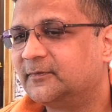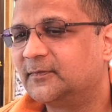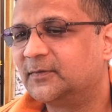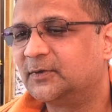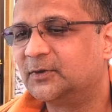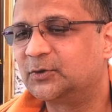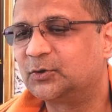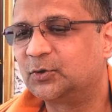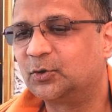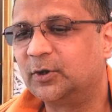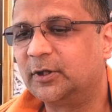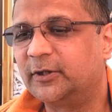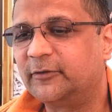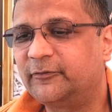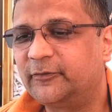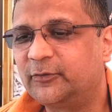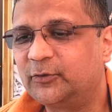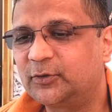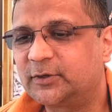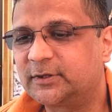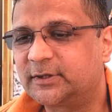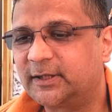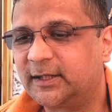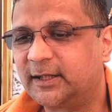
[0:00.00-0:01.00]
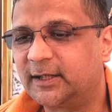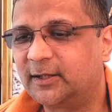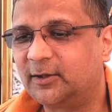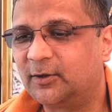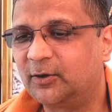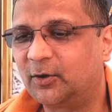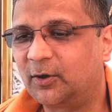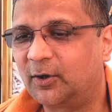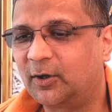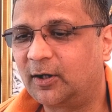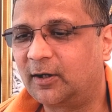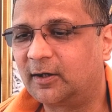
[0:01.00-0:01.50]
So if you say,
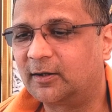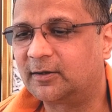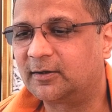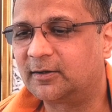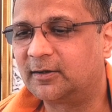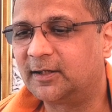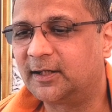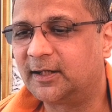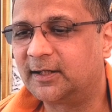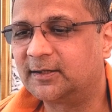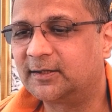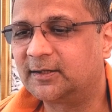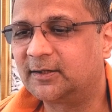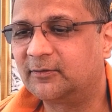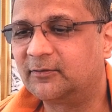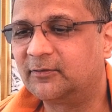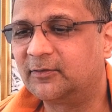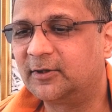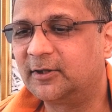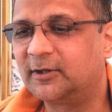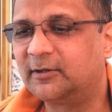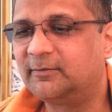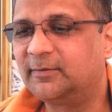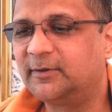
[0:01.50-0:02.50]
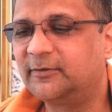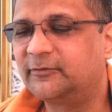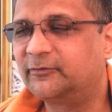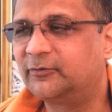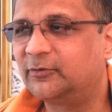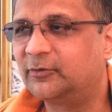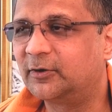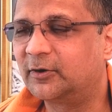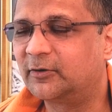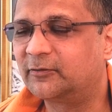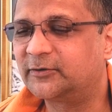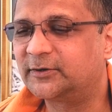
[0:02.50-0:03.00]
Lord, let the world be
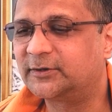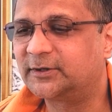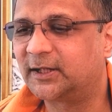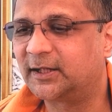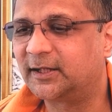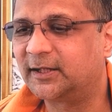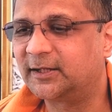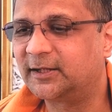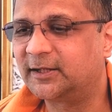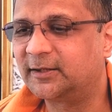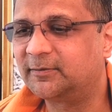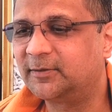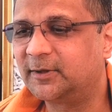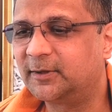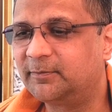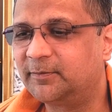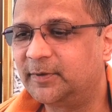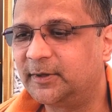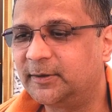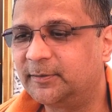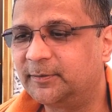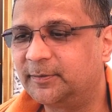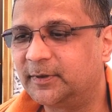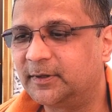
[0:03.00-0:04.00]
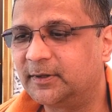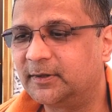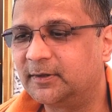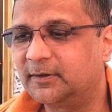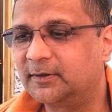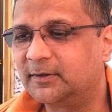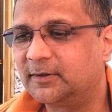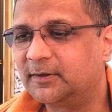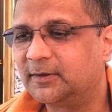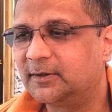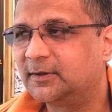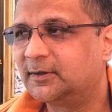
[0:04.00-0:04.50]
full of charitable
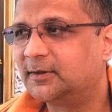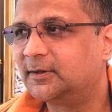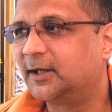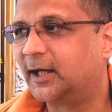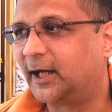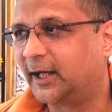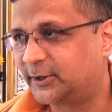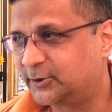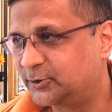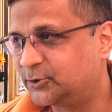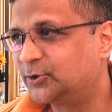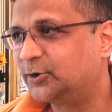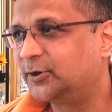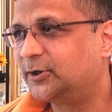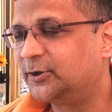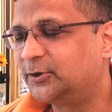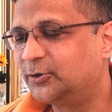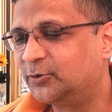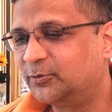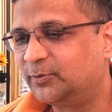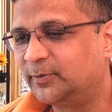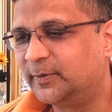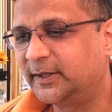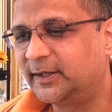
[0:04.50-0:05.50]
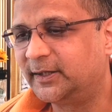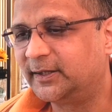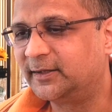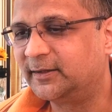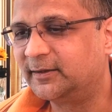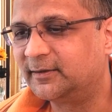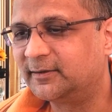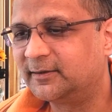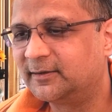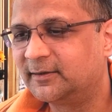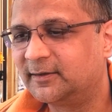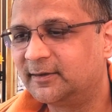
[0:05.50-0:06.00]
people, actually you
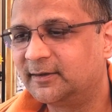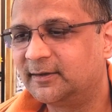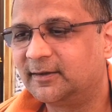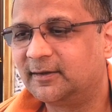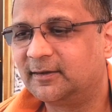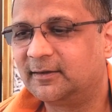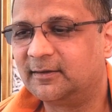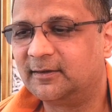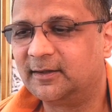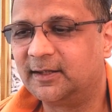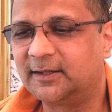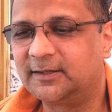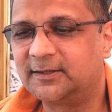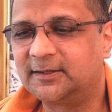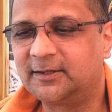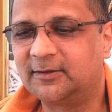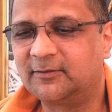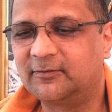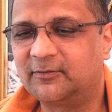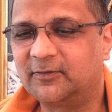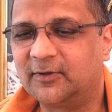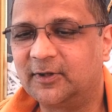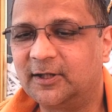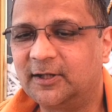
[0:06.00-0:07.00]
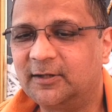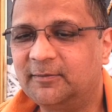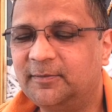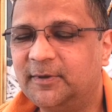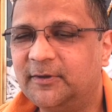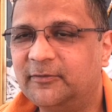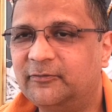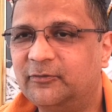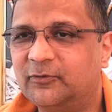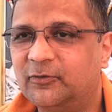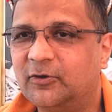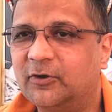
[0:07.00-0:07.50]
mean, let the world
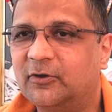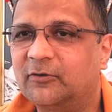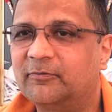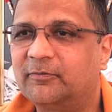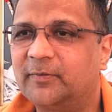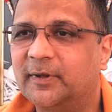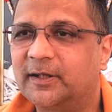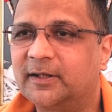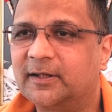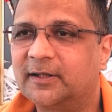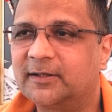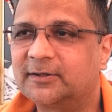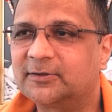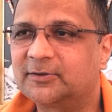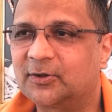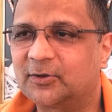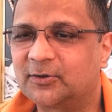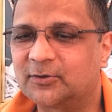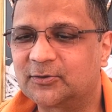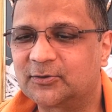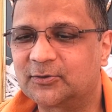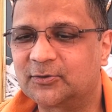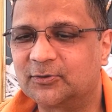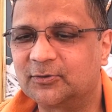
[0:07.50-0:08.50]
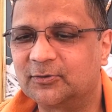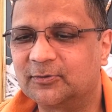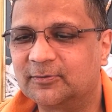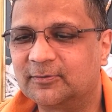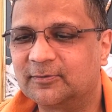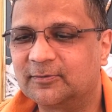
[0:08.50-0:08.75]
be full of beggars also.